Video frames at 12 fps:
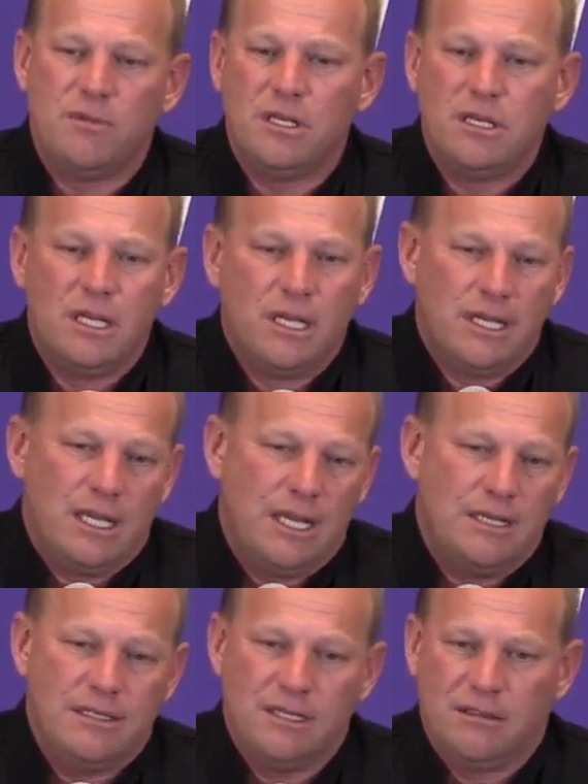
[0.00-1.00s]
And
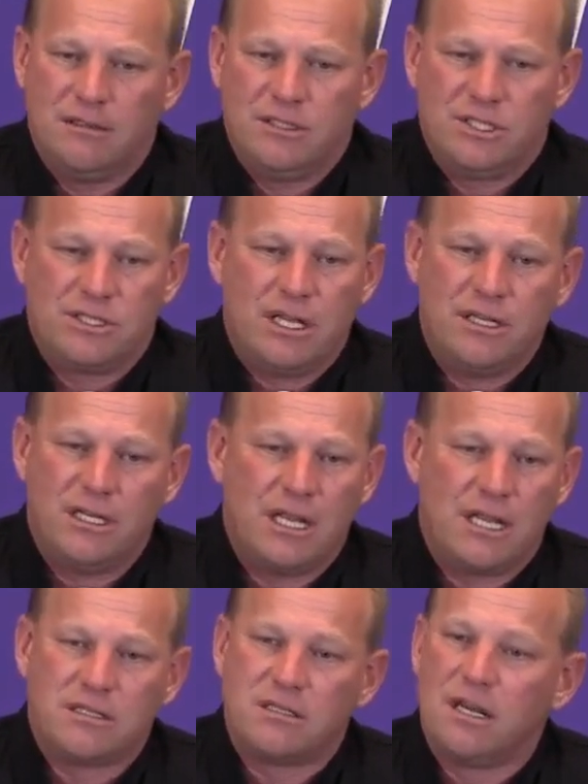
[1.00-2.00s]
Dylan just, I think,
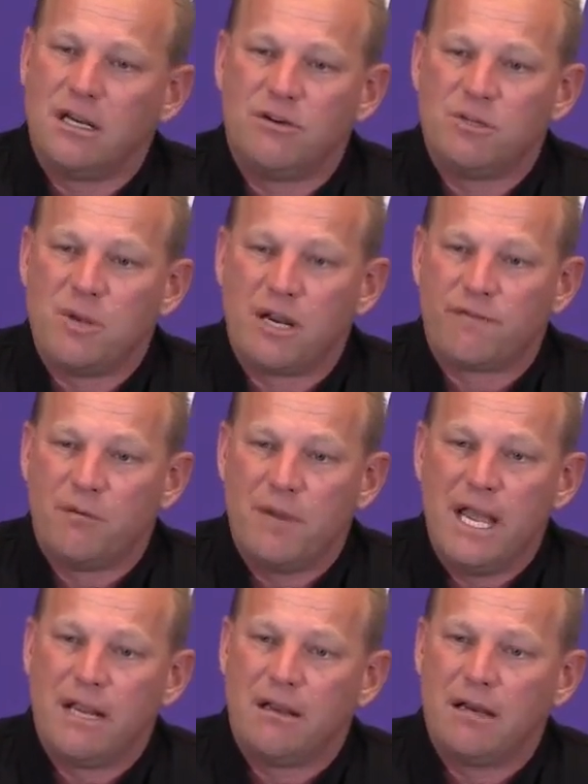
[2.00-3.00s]
has a ton of respect for
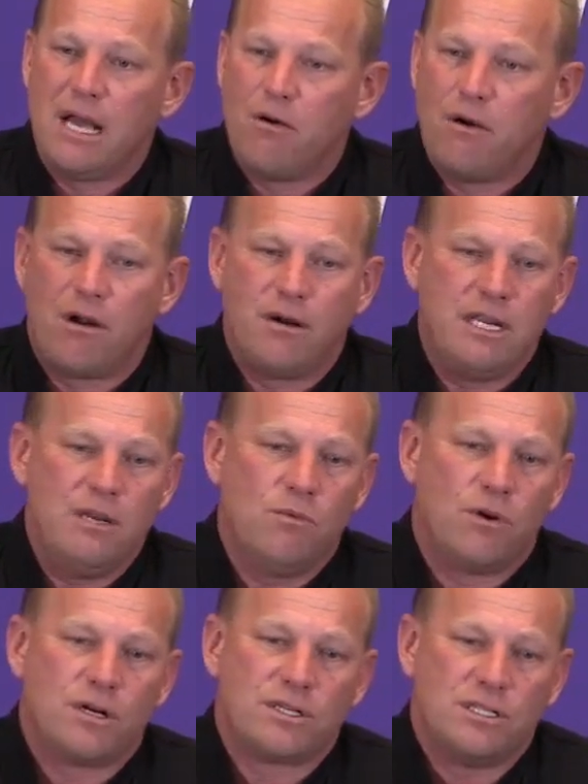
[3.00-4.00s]
Mike on how hard he
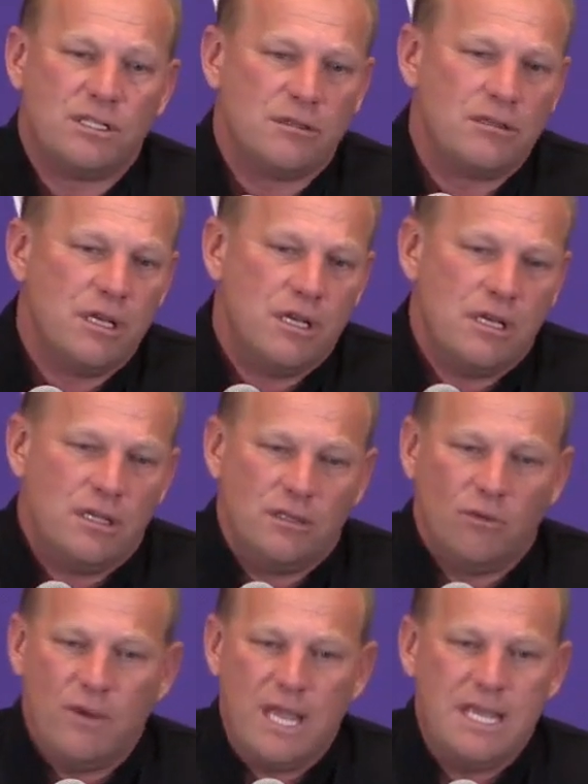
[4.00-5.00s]
works and
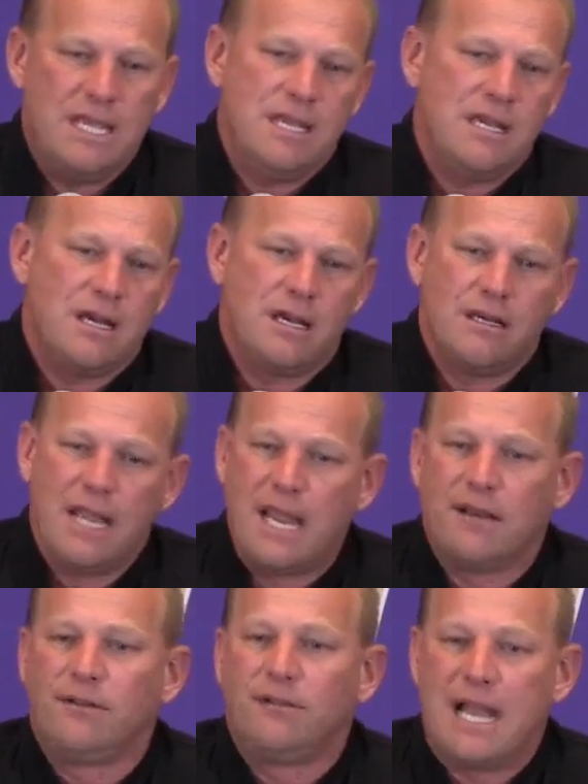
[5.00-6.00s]
the way he
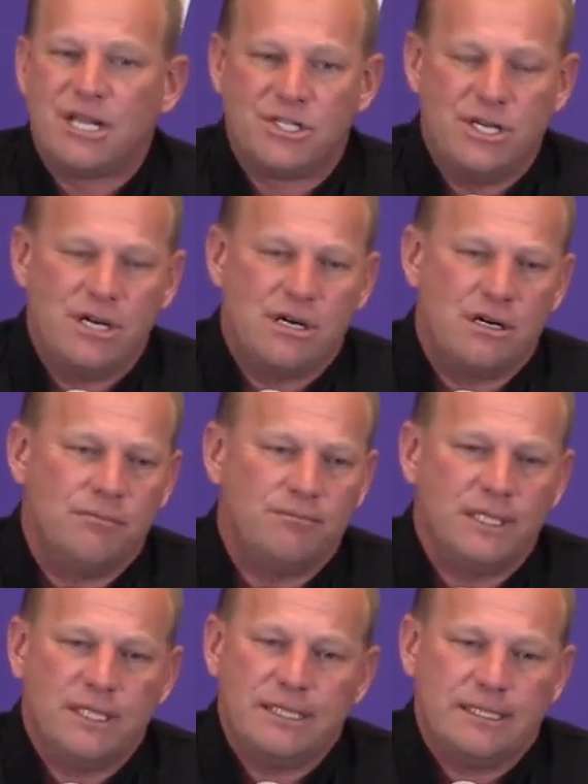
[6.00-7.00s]
handled last year.
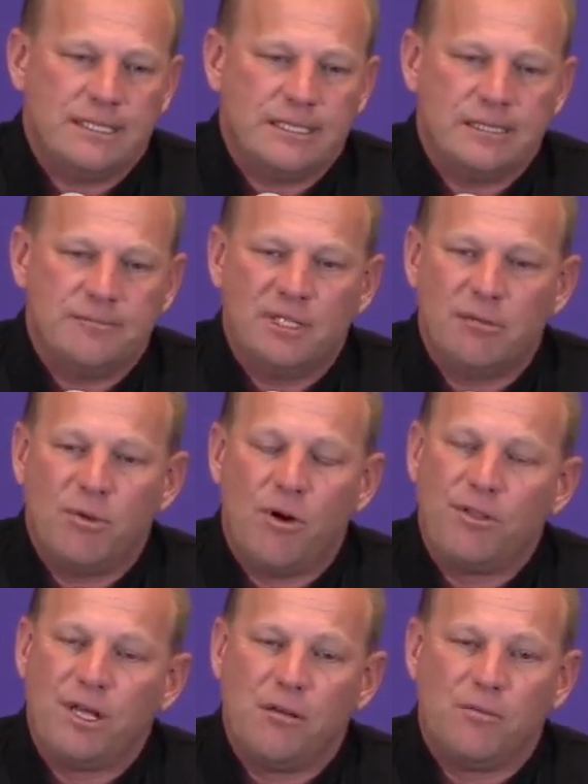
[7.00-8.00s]
And they're
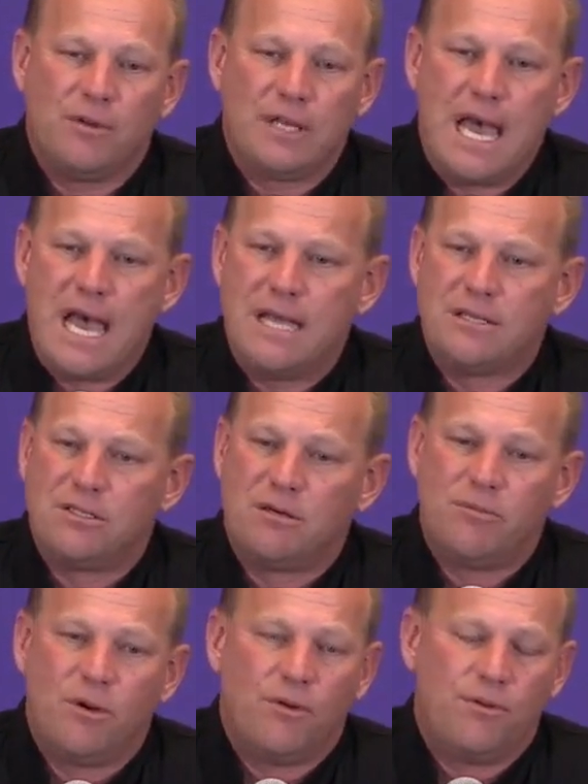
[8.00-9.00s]
both humble guys.
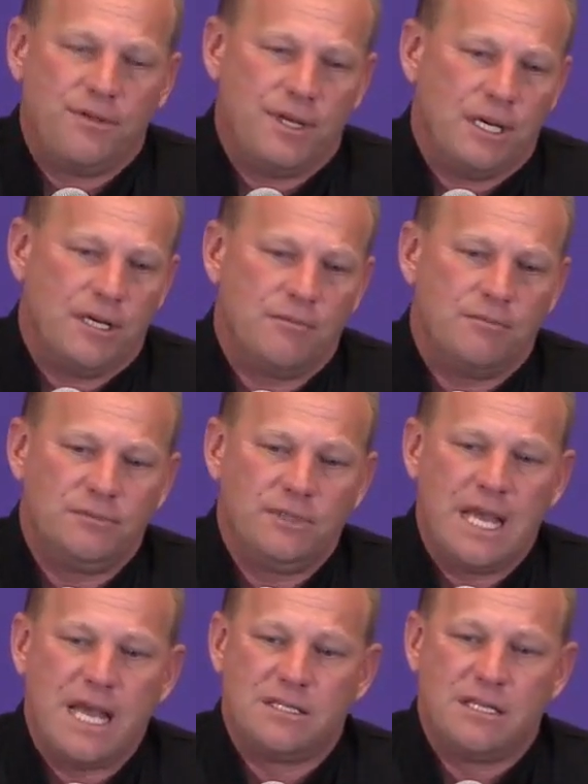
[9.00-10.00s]
They're both
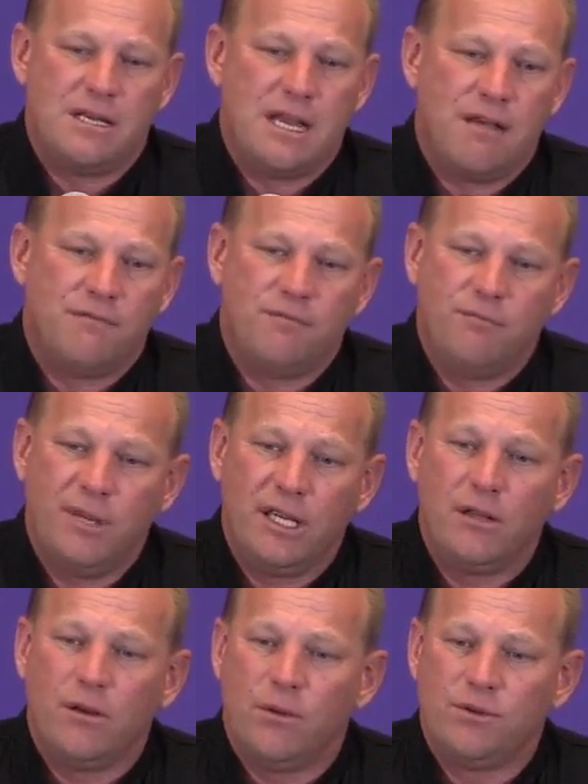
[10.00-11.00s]
guys that have
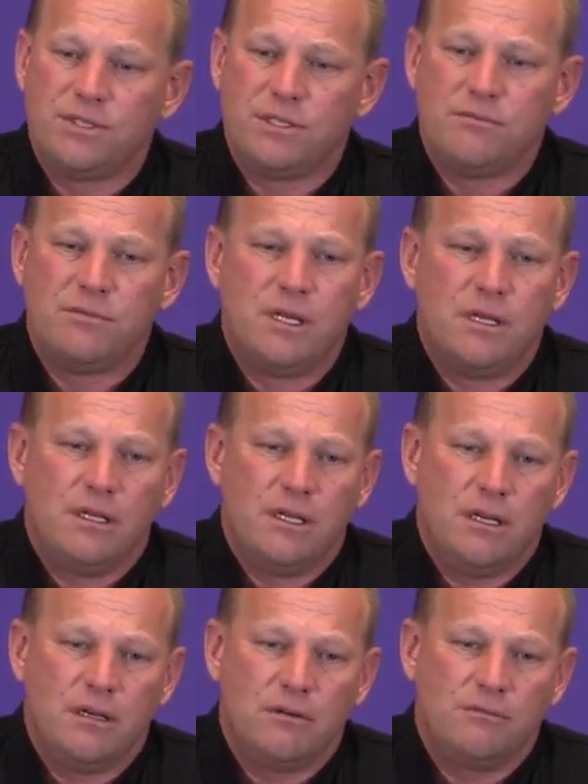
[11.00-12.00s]
big goals and,
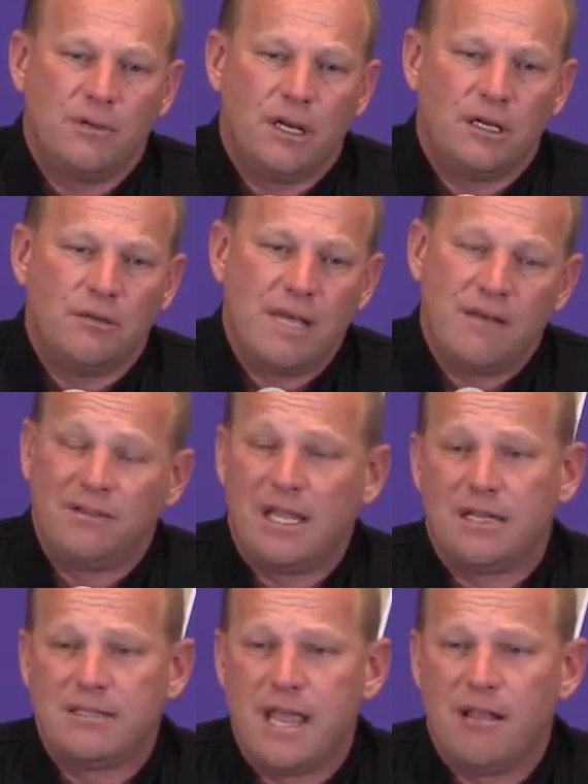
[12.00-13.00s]
you know, have a
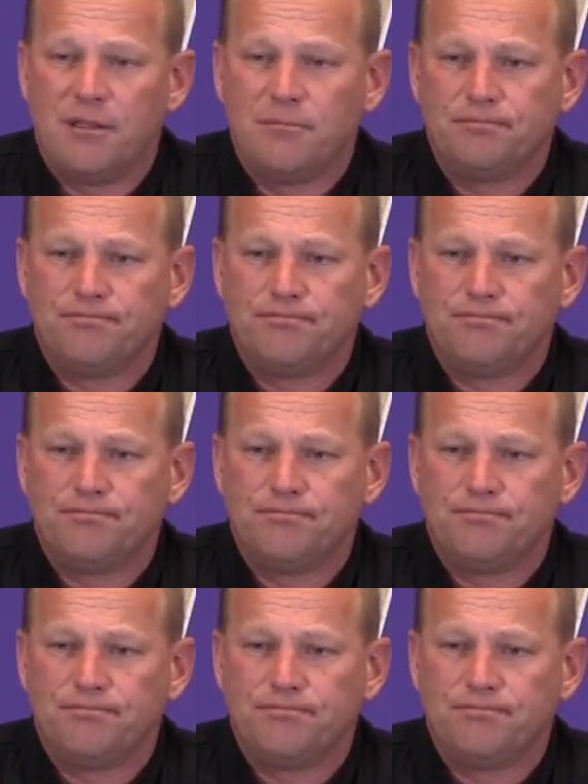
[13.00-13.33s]
lot of talent.